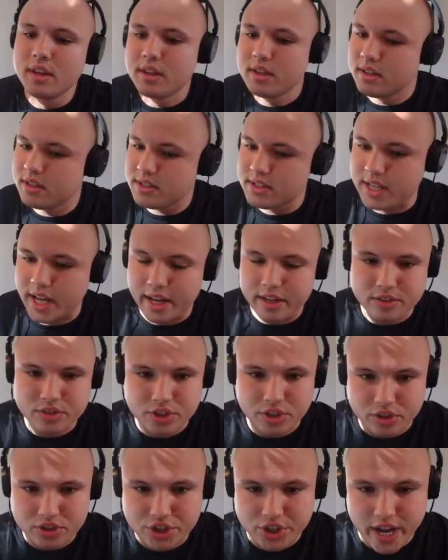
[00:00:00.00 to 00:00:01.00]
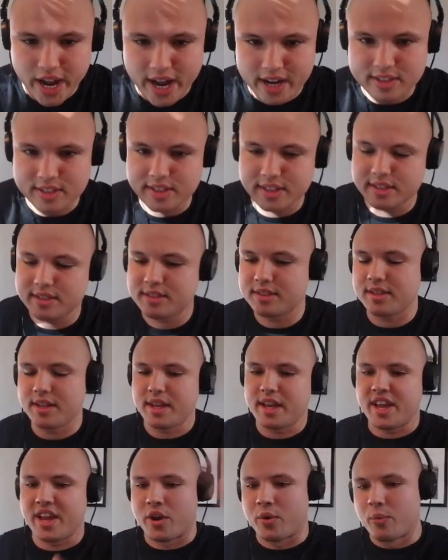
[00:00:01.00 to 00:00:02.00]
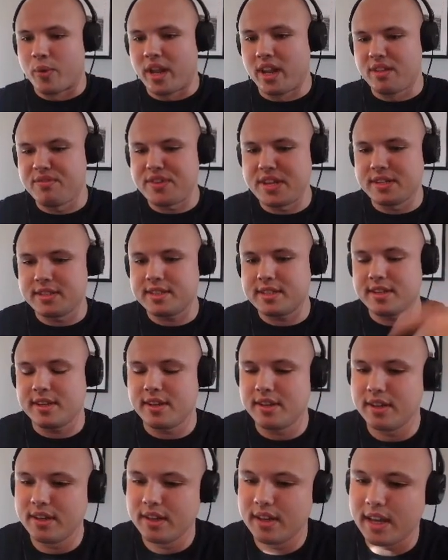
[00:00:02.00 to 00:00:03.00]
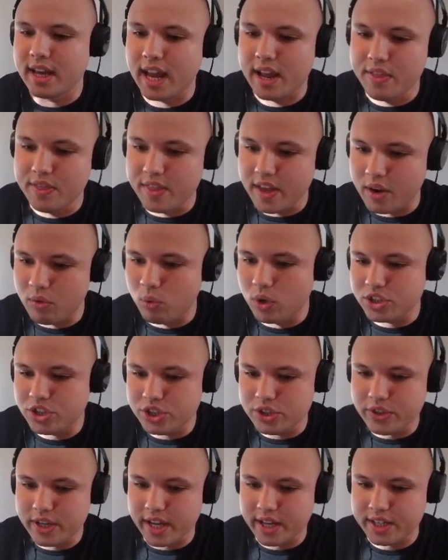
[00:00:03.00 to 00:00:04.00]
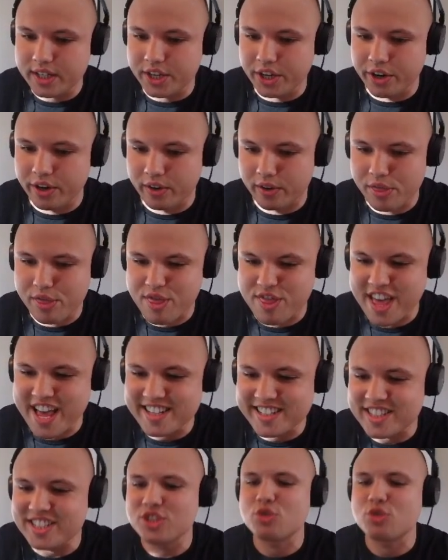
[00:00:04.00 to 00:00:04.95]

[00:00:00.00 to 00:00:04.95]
Set insertion axis, irrelevant. And then once you get here, this is